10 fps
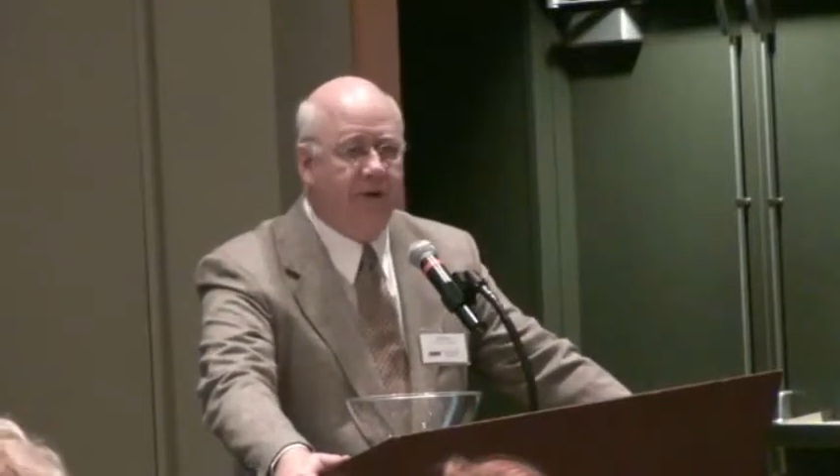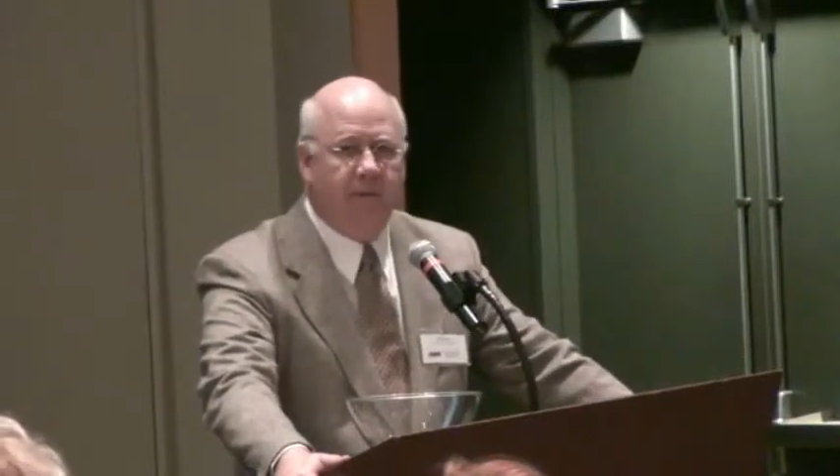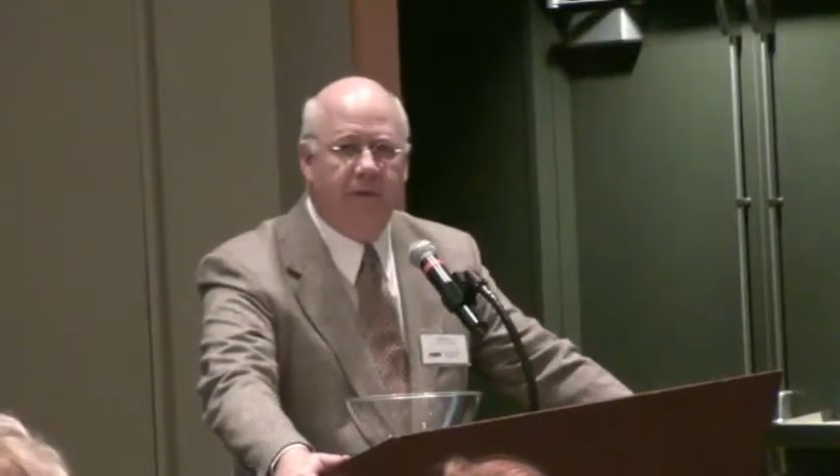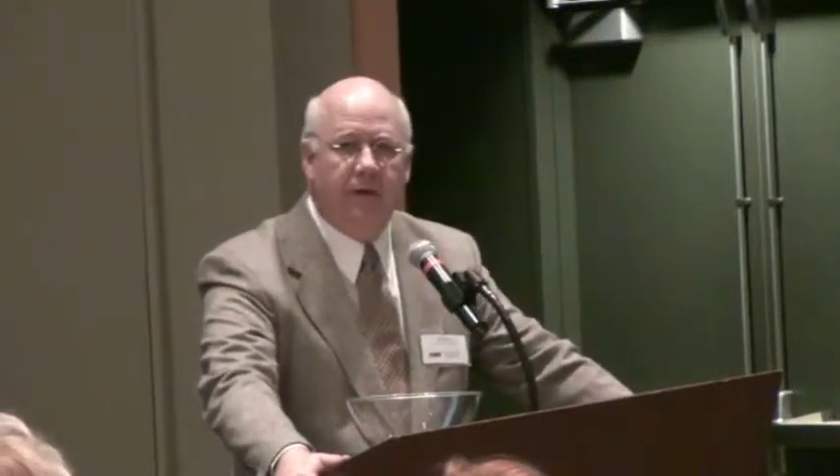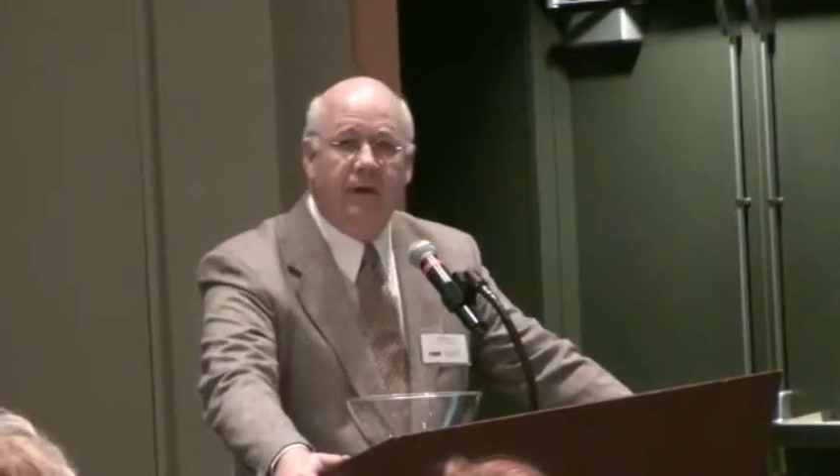
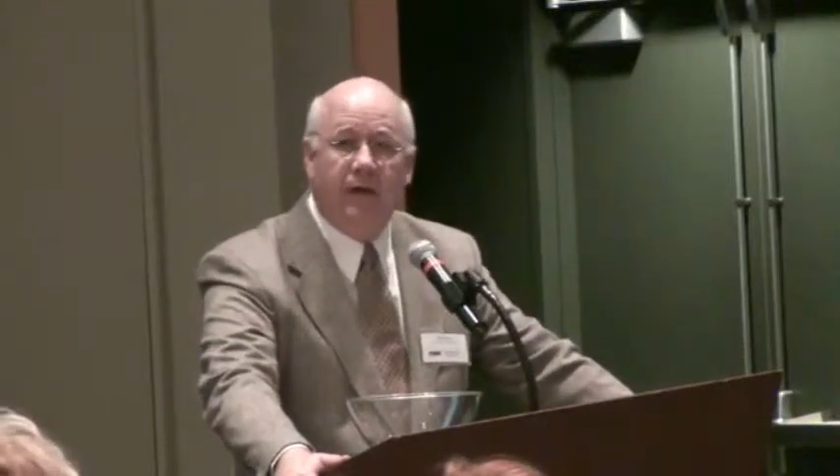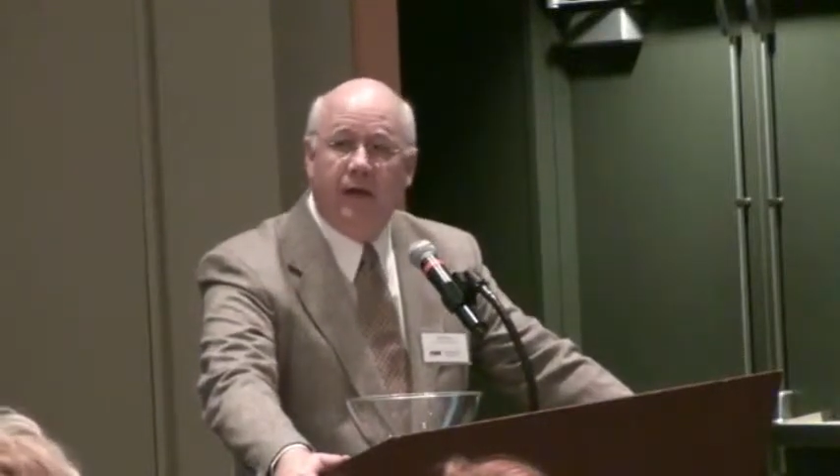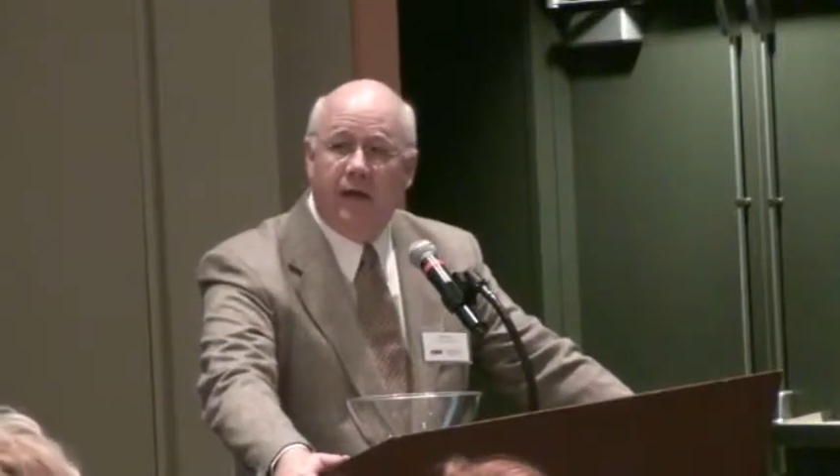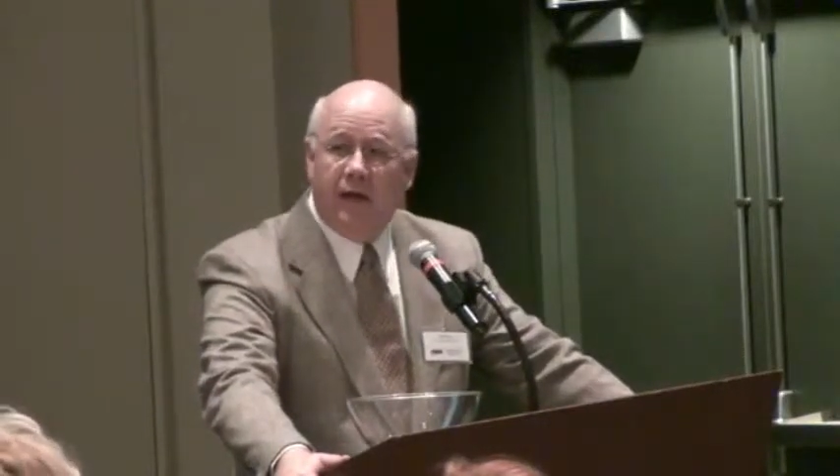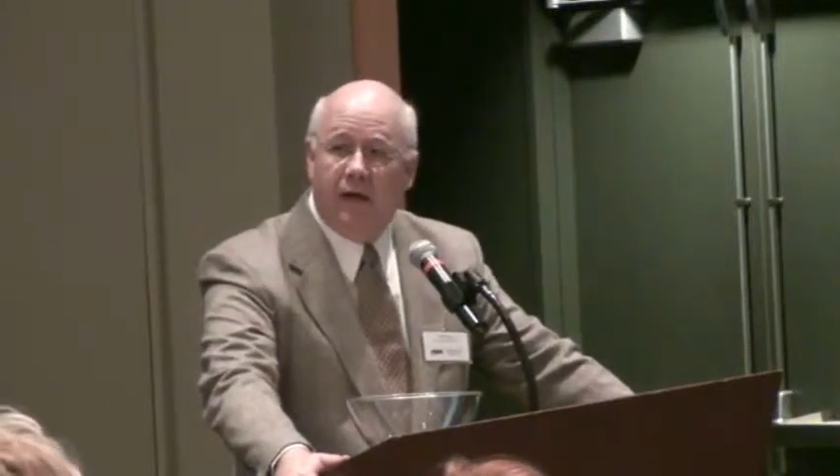maybe
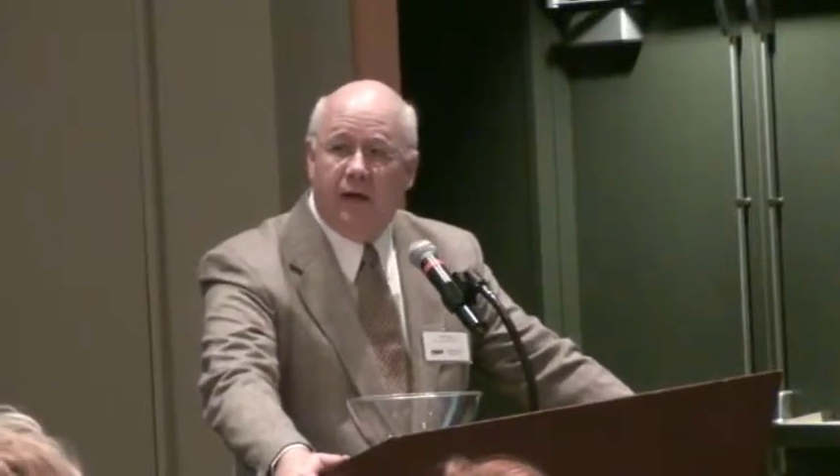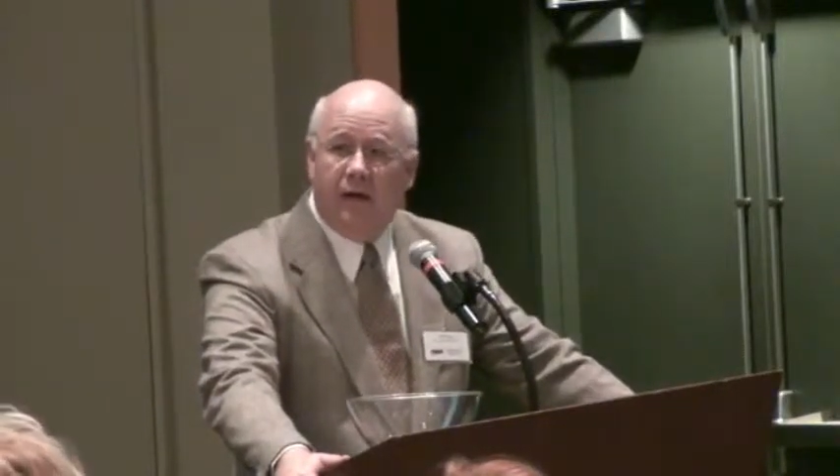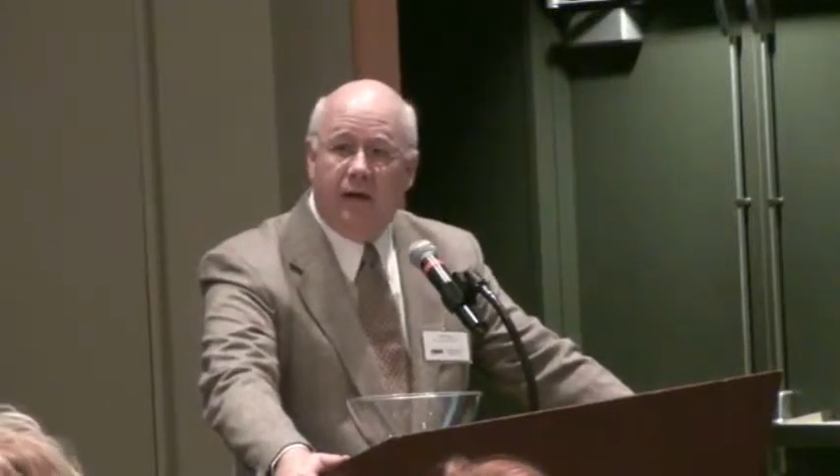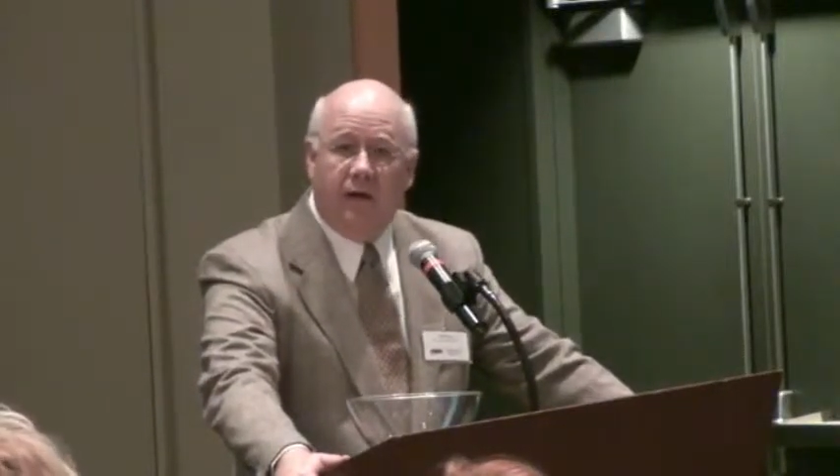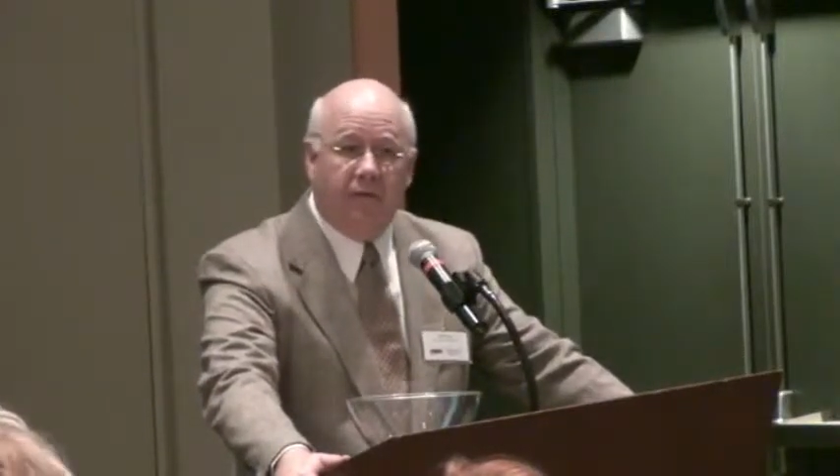
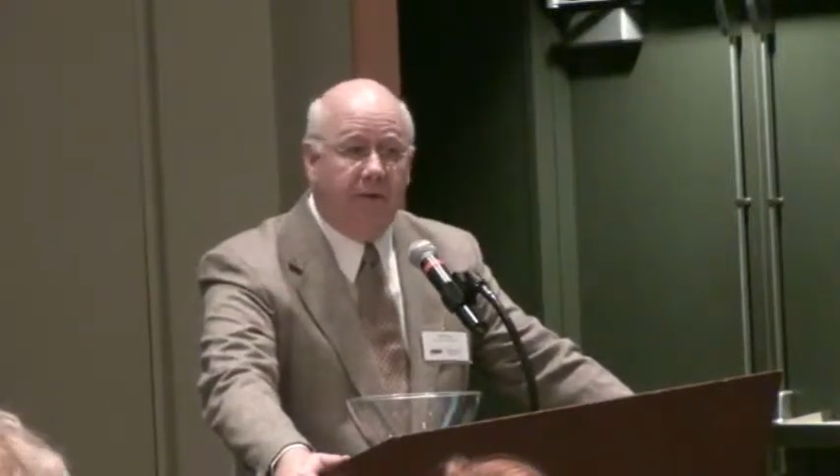a